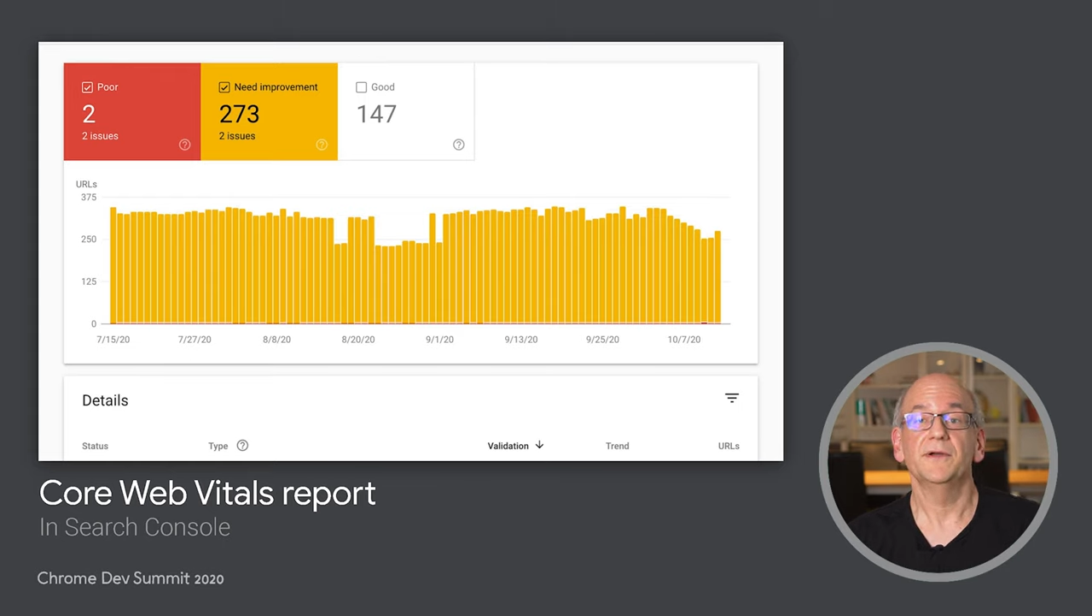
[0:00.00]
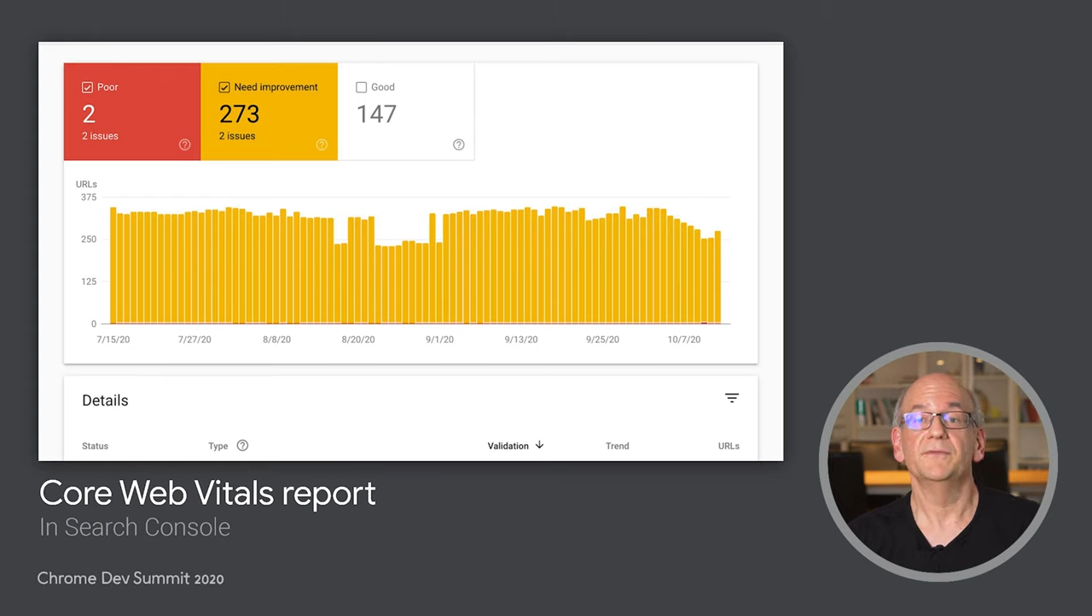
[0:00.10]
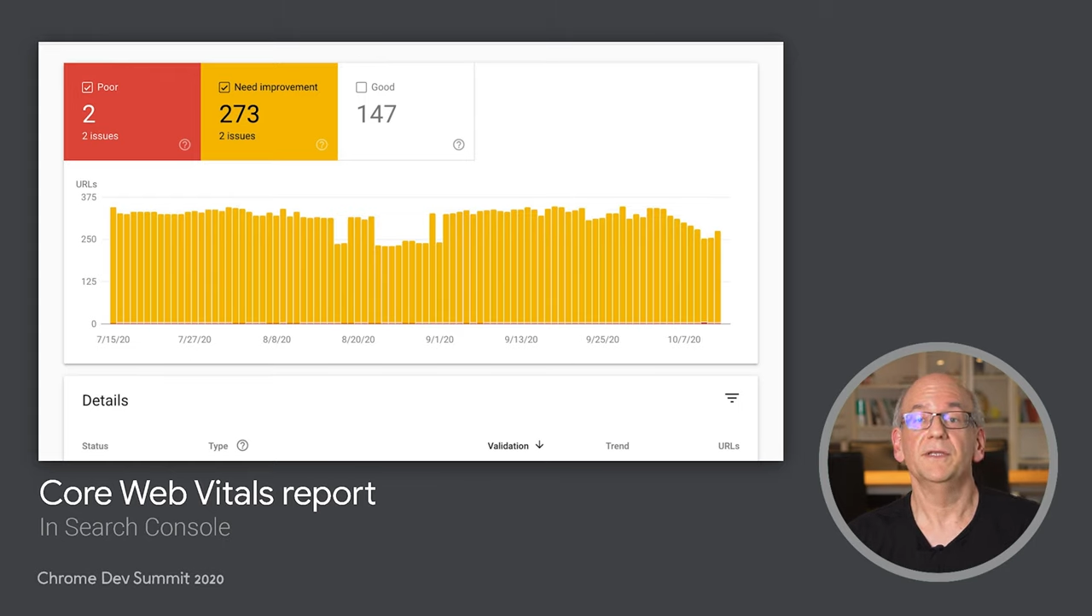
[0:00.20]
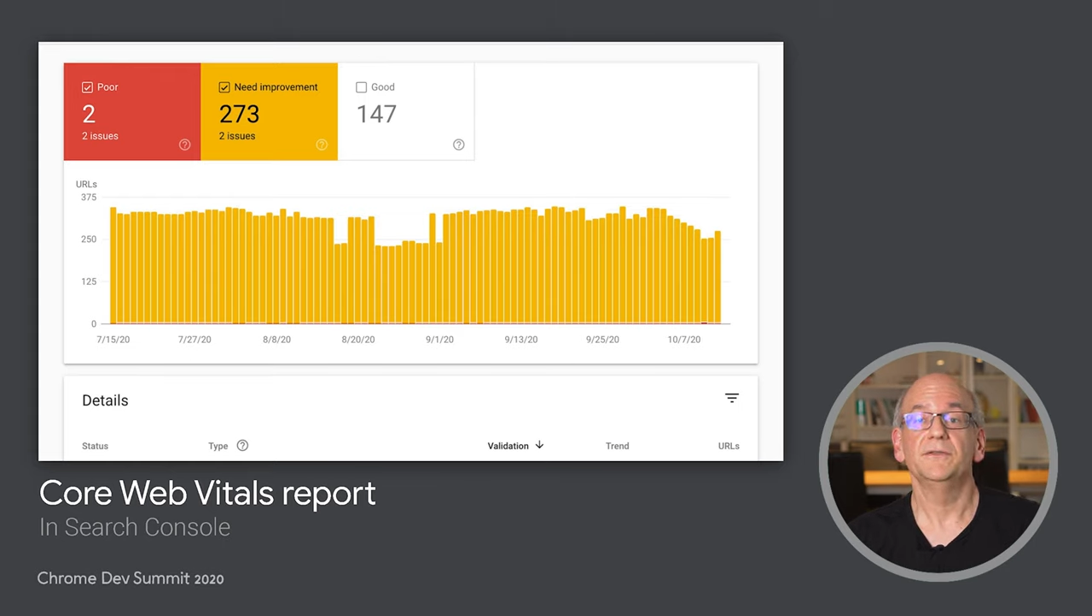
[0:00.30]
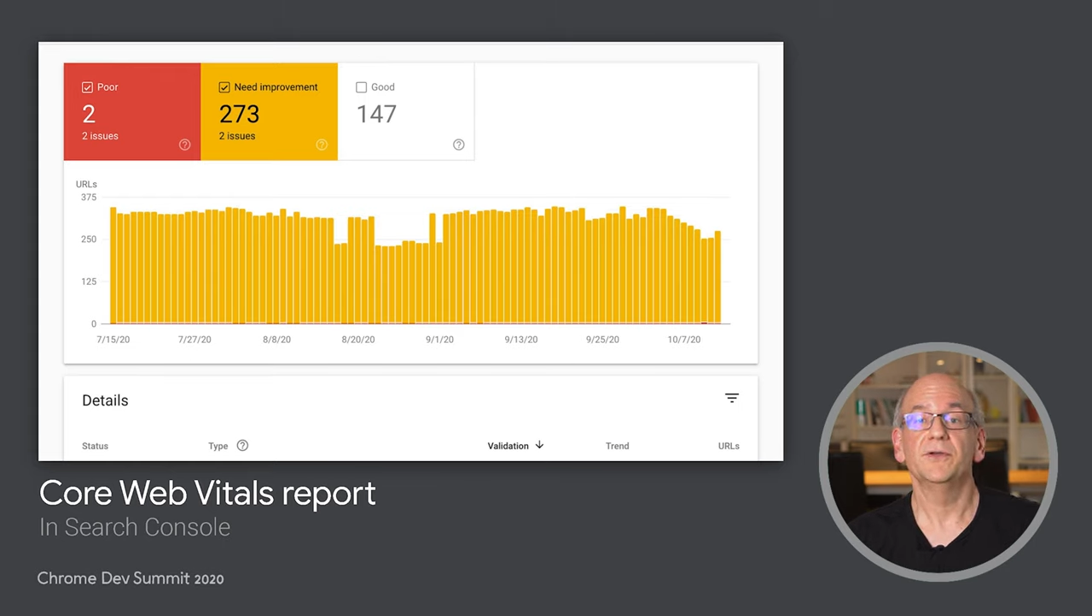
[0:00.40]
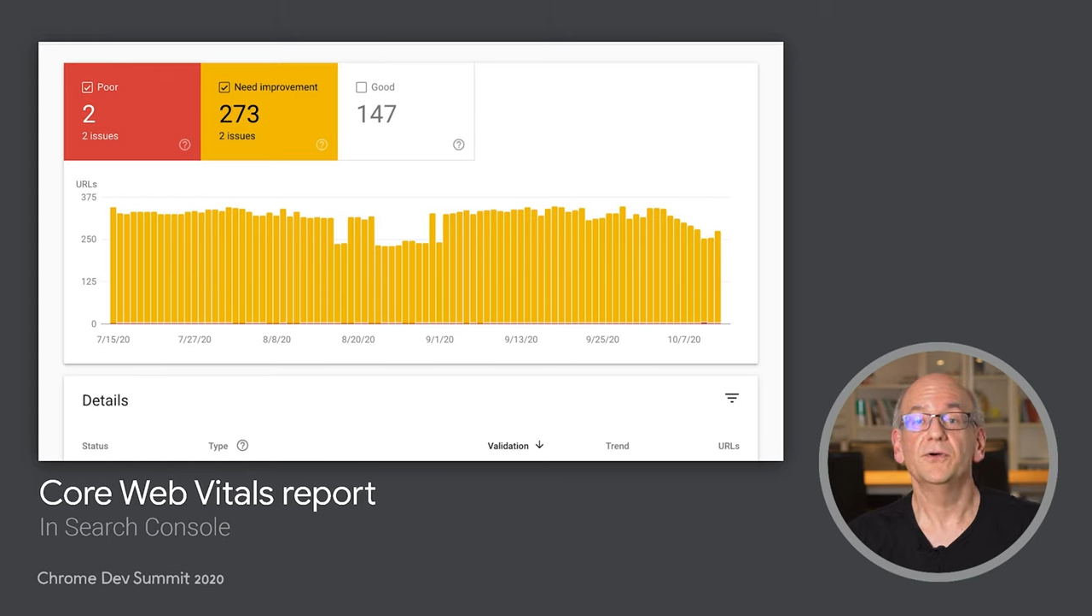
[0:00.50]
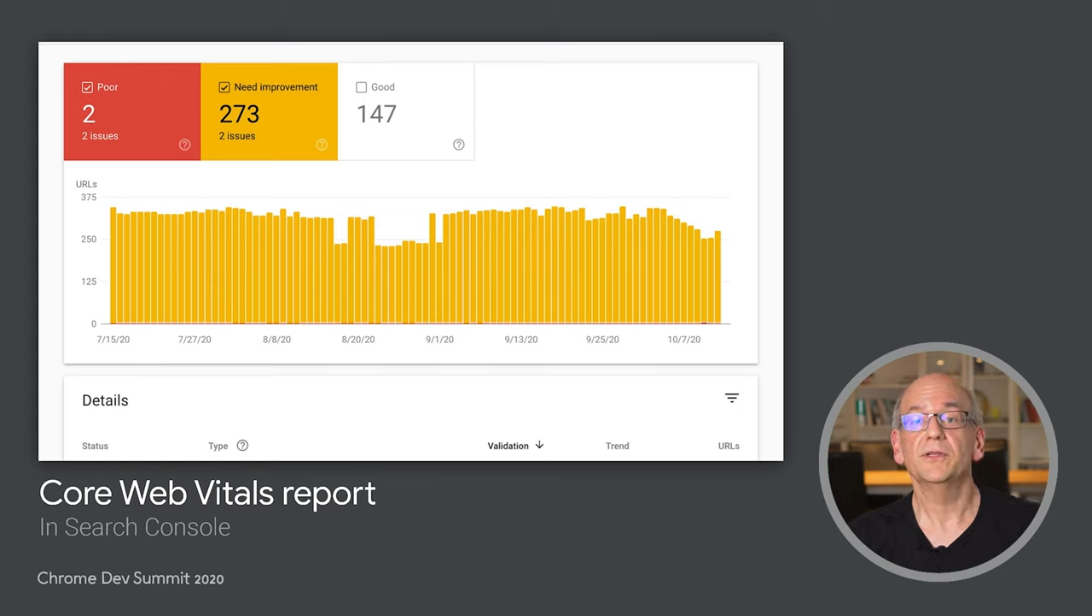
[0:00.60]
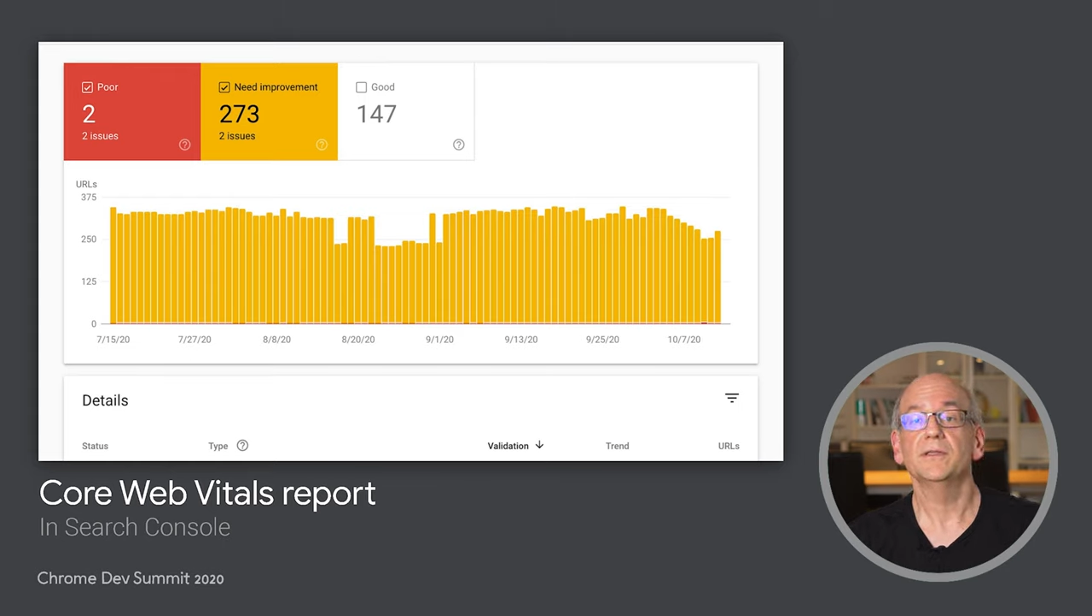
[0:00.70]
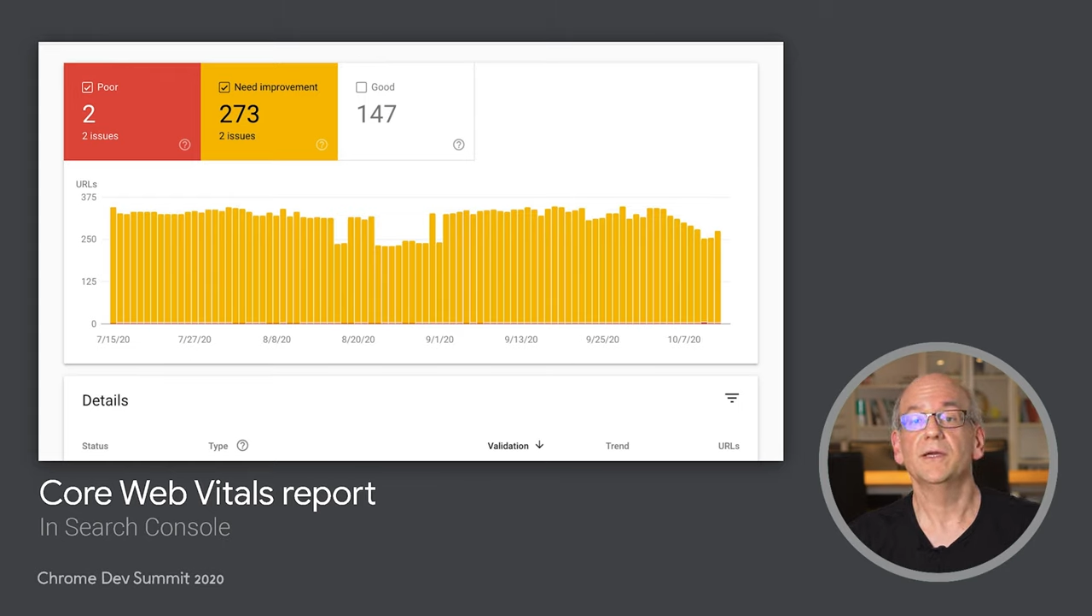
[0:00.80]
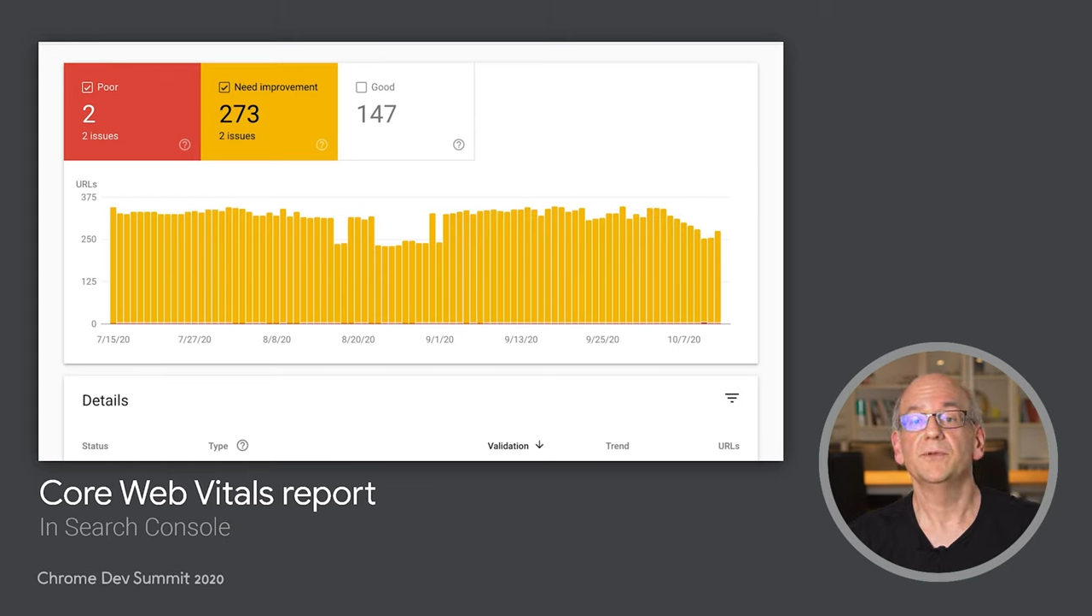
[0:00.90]
of the
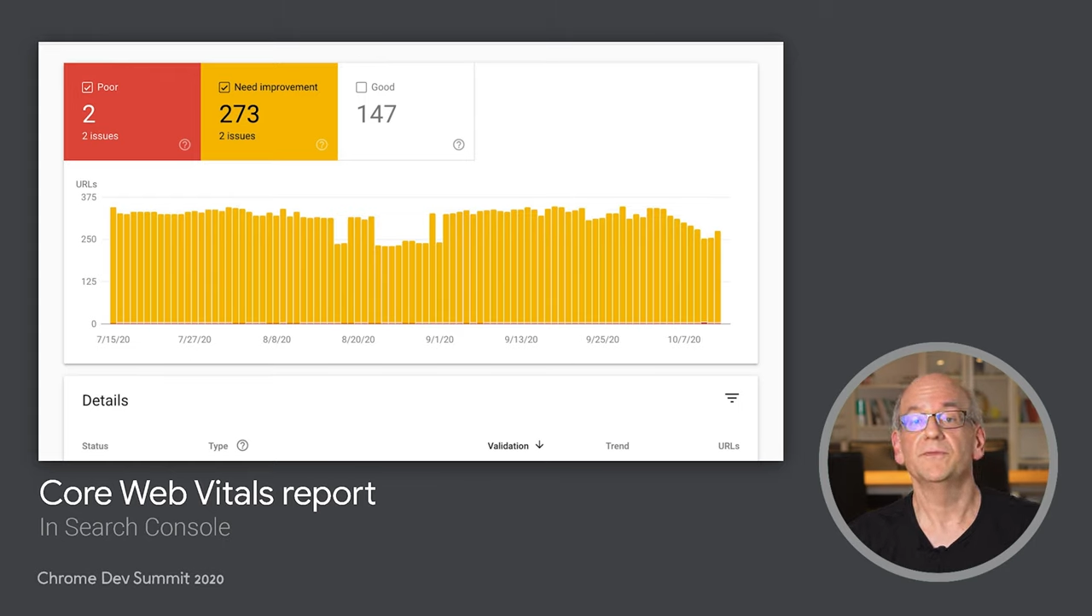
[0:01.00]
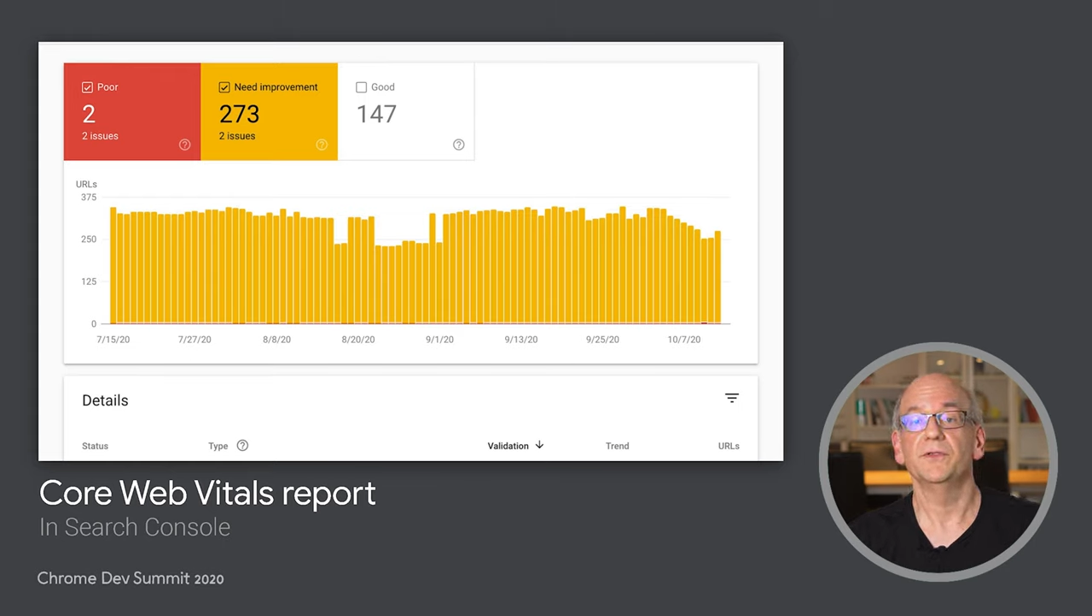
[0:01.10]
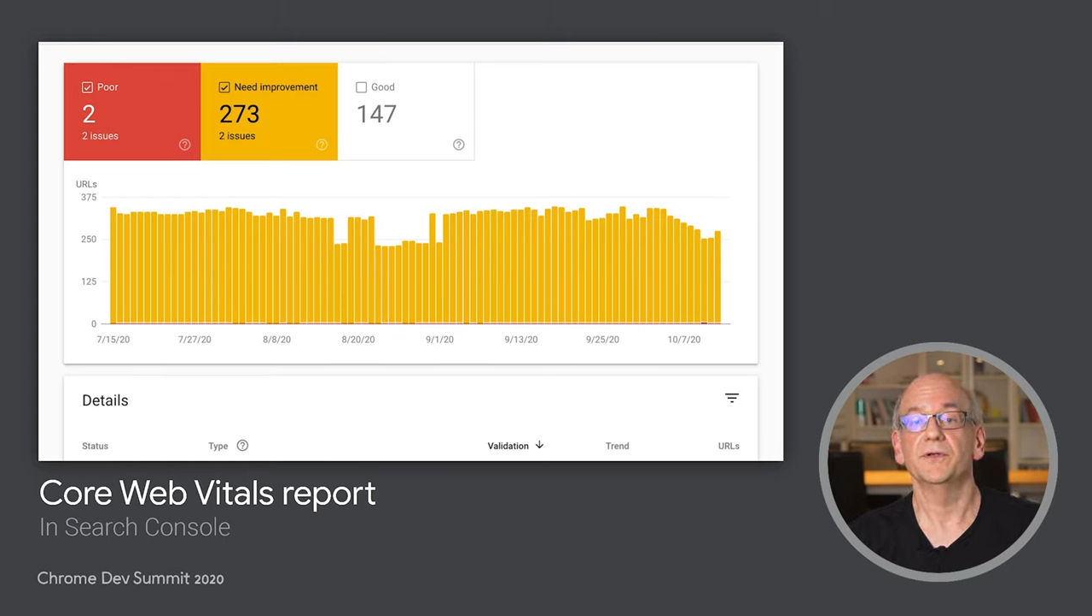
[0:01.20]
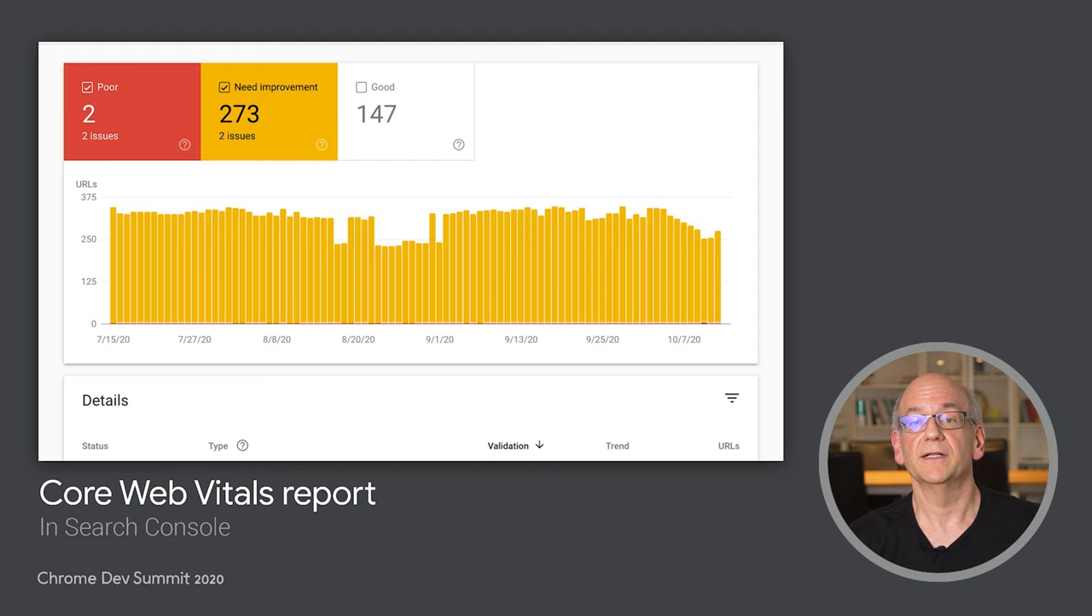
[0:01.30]
total number of U R